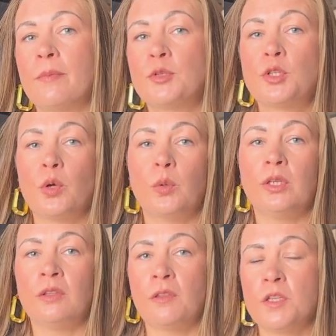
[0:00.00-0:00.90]
So
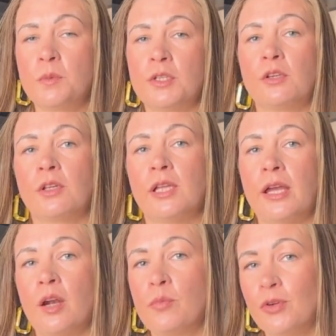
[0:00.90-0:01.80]
in this particular
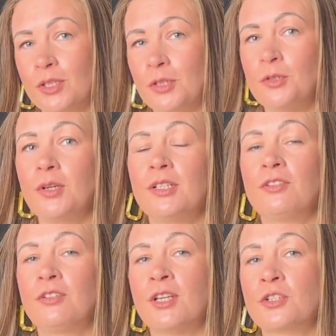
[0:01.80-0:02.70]
airport, at Doha
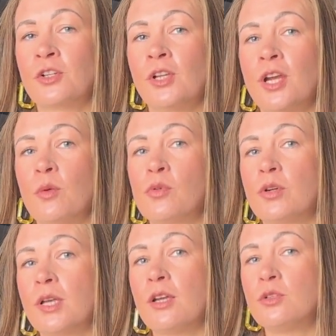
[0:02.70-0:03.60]
International
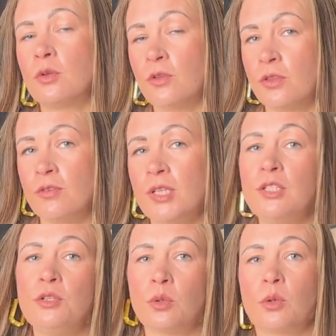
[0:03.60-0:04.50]
Airport, I saw 3
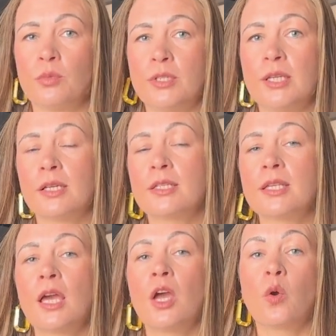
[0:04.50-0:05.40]
Dior boutiques,